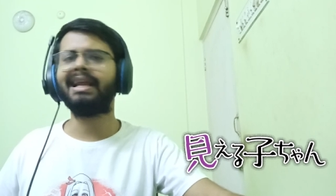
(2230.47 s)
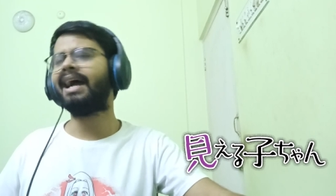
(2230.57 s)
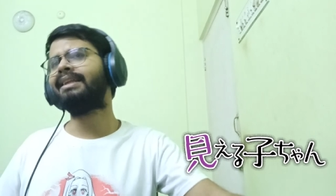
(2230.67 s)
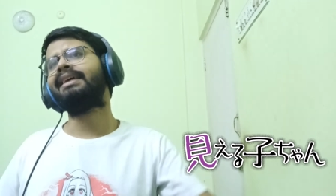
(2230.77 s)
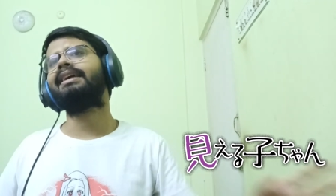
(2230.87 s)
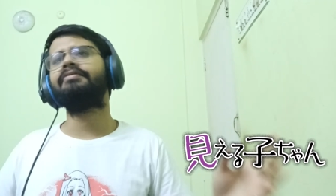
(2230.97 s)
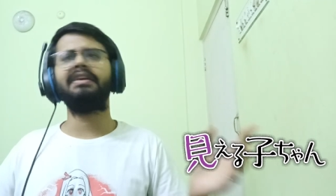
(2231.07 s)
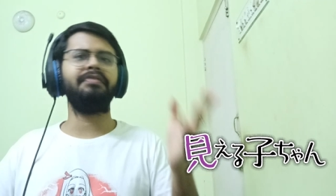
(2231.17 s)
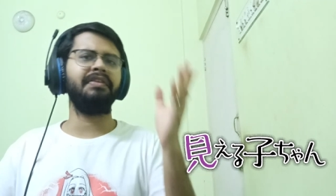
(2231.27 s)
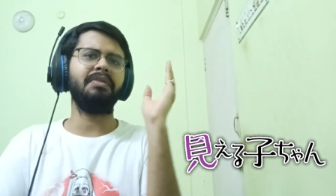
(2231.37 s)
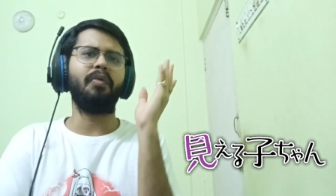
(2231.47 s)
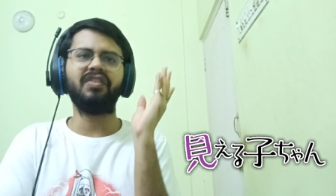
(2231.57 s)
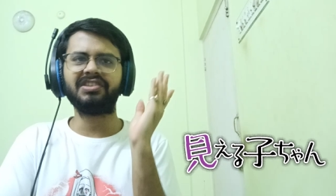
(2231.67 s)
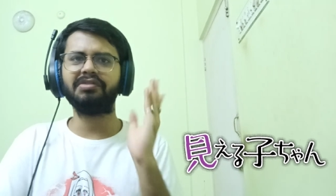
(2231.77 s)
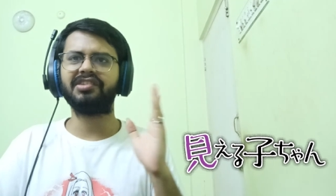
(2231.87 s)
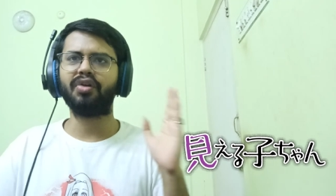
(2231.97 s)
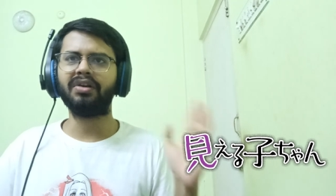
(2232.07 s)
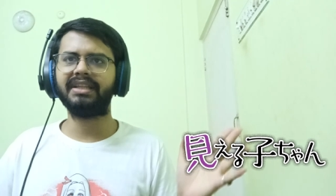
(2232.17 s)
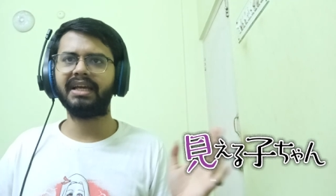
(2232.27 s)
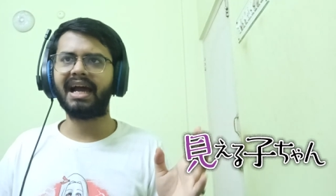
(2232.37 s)
And I think even if the monster was
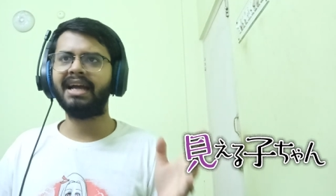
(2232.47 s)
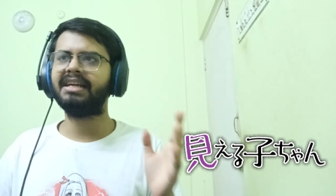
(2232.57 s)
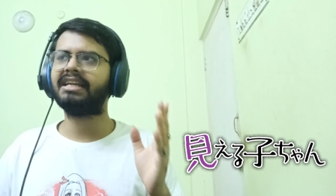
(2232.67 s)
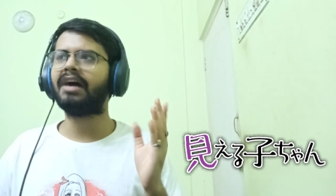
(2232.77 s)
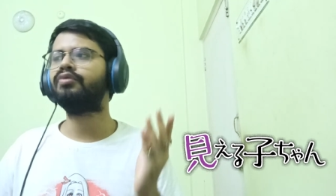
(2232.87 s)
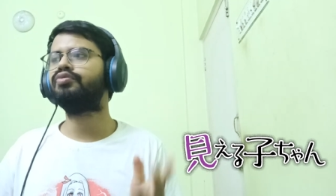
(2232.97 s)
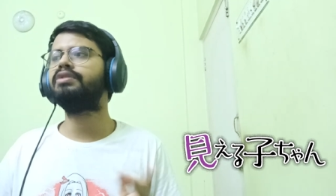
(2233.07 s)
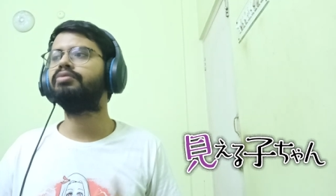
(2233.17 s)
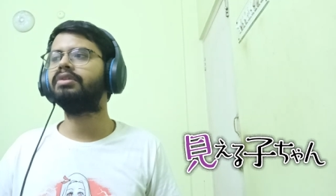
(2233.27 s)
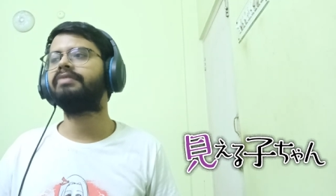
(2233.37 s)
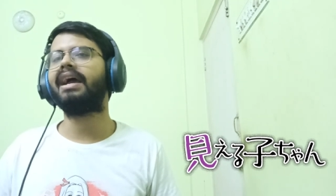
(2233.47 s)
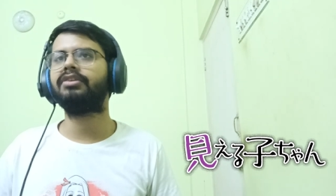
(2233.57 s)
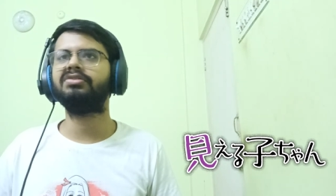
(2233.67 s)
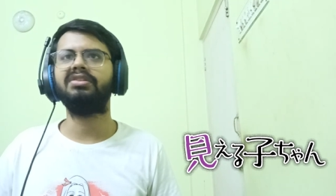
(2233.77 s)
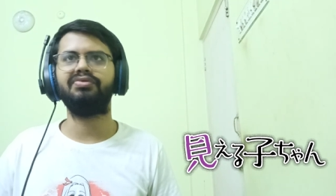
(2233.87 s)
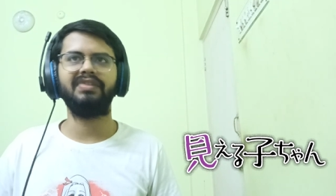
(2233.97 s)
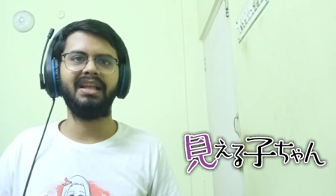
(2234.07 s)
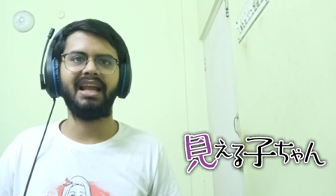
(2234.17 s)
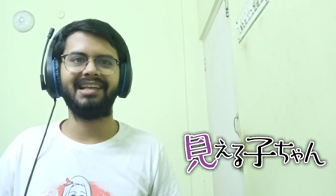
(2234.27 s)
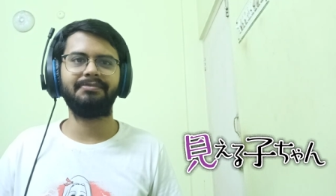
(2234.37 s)
not there, I doubt we would have actually
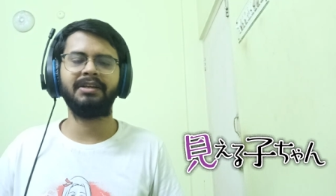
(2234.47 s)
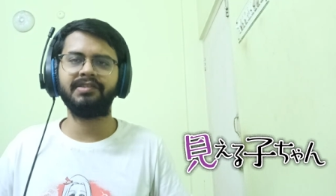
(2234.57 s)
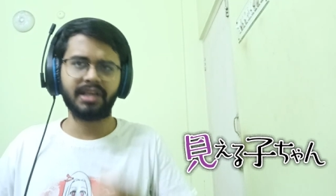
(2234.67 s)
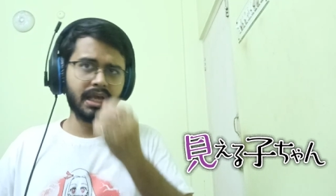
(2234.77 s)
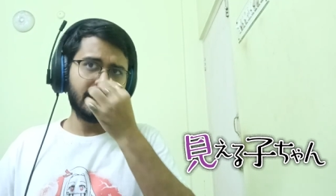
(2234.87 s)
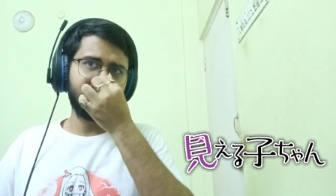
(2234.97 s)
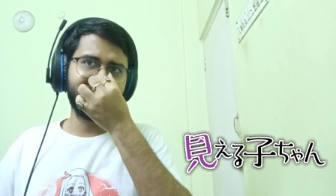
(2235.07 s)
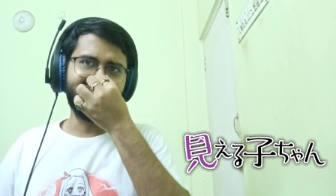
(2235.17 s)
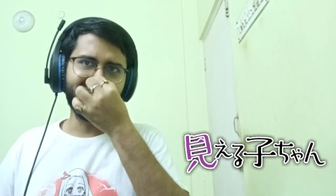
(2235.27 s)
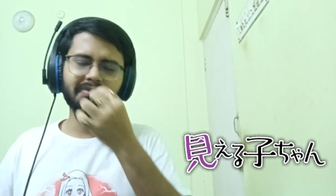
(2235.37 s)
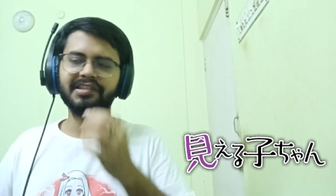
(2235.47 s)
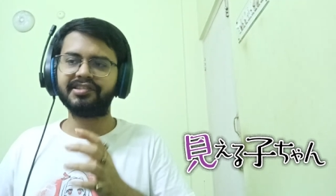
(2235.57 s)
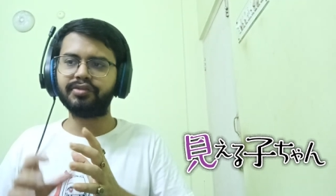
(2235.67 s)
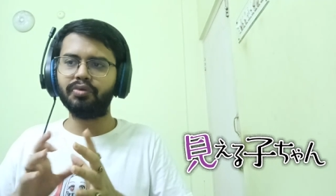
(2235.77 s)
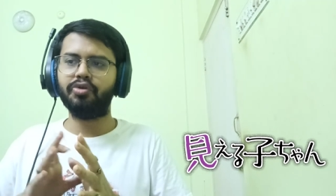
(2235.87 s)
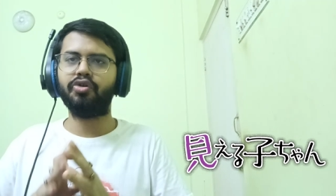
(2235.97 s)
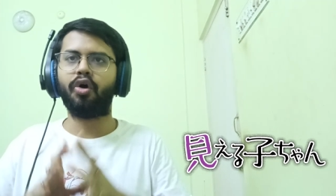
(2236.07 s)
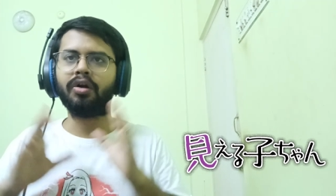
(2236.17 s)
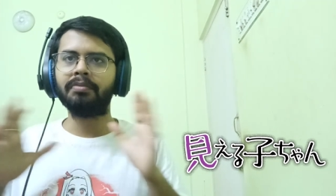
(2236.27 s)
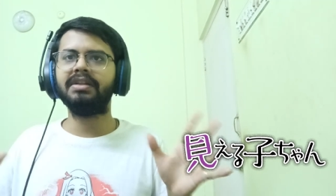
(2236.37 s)
realized, because the dad was so
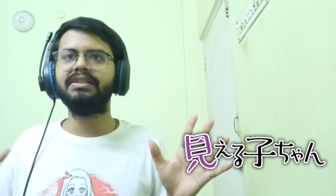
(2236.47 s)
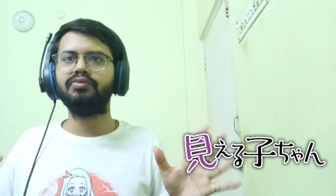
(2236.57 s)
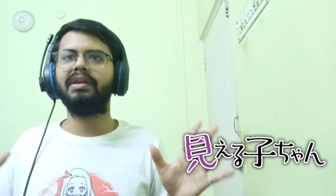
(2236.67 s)
normally,